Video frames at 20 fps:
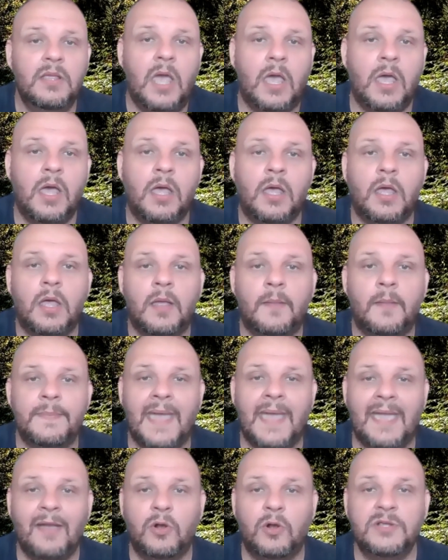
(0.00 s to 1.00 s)
Um,
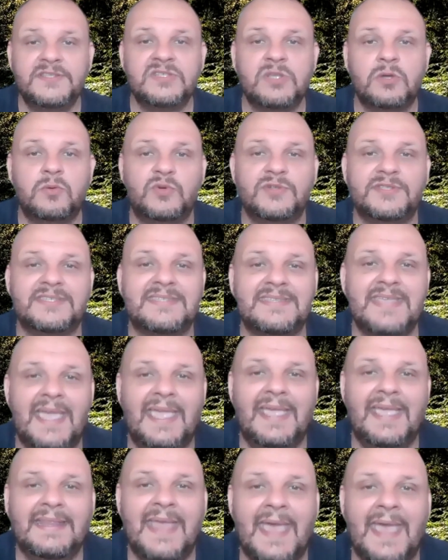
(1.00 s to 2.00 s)
I also would
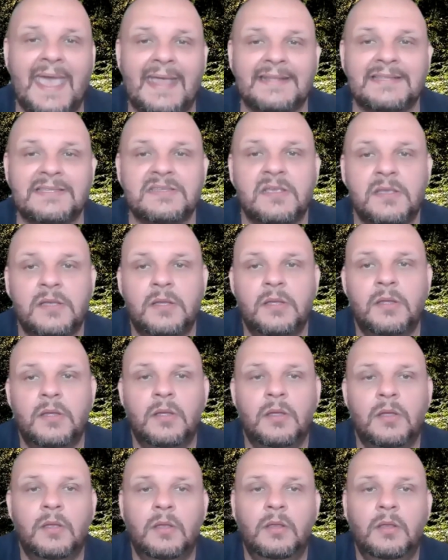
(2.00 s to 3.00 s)
say that
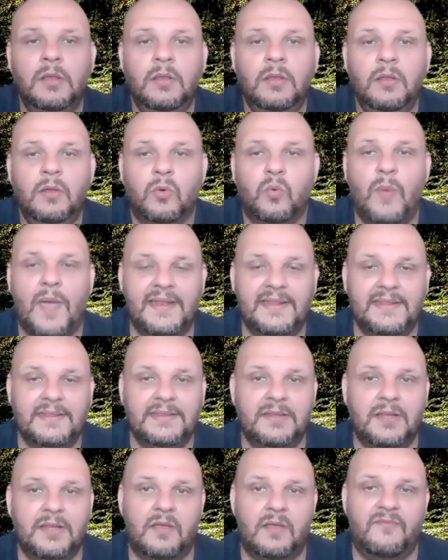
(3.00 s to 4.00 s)

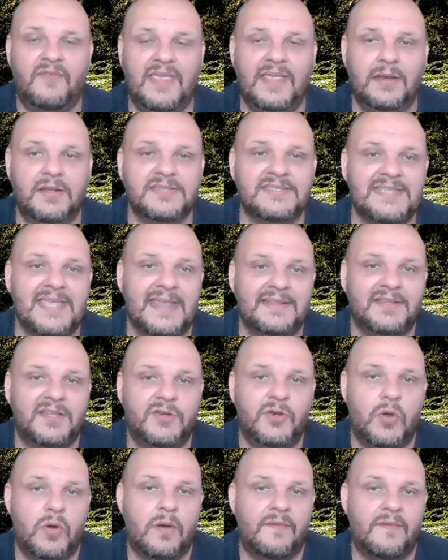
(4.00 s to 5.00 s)
when Venus and the
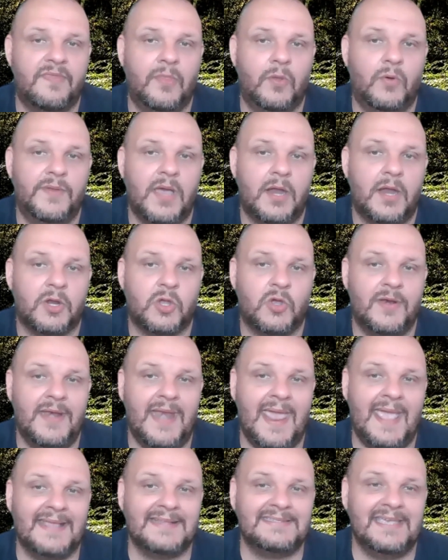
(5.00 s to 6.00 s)
North Node are
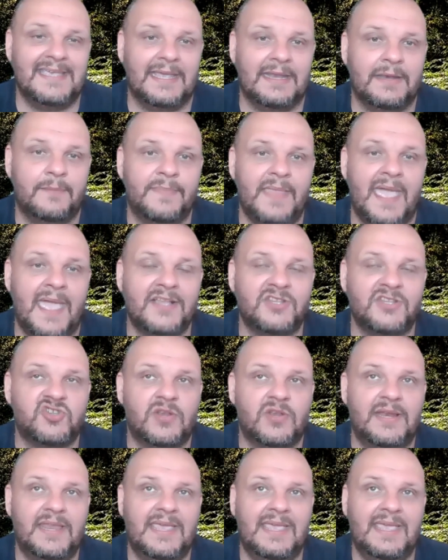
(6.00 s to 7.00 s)
connecting,
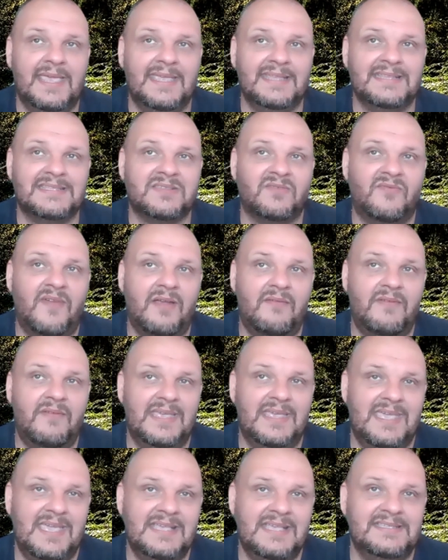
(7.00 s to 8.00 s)
actually, it's very
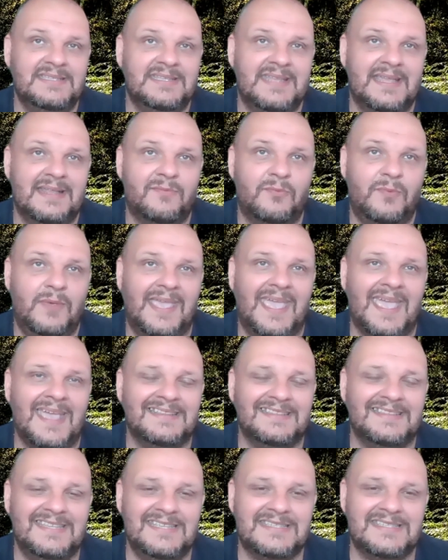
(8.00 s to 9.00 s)
easy that we
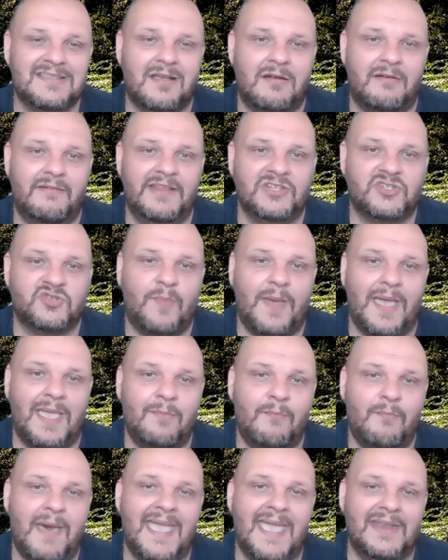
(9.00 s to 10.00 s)
get discouraged by
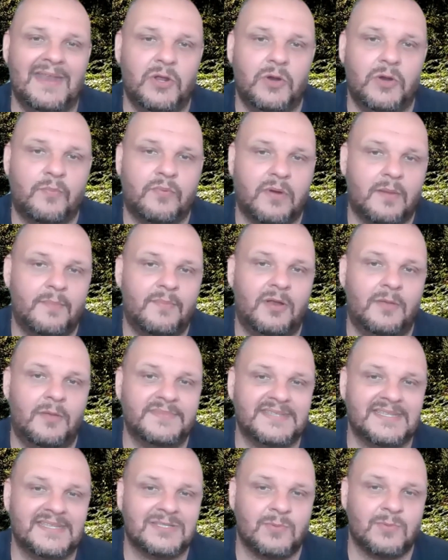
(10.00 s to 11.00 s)
minor
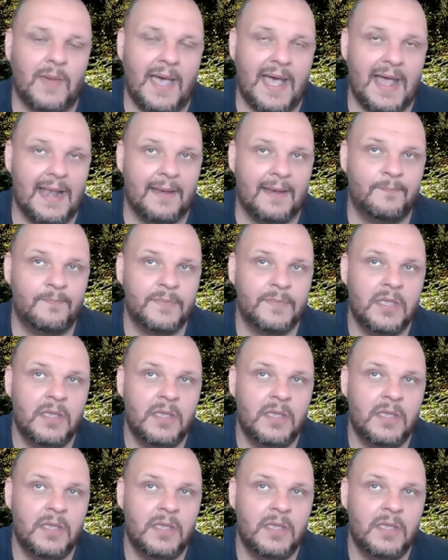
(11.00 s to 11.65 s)
problems as well.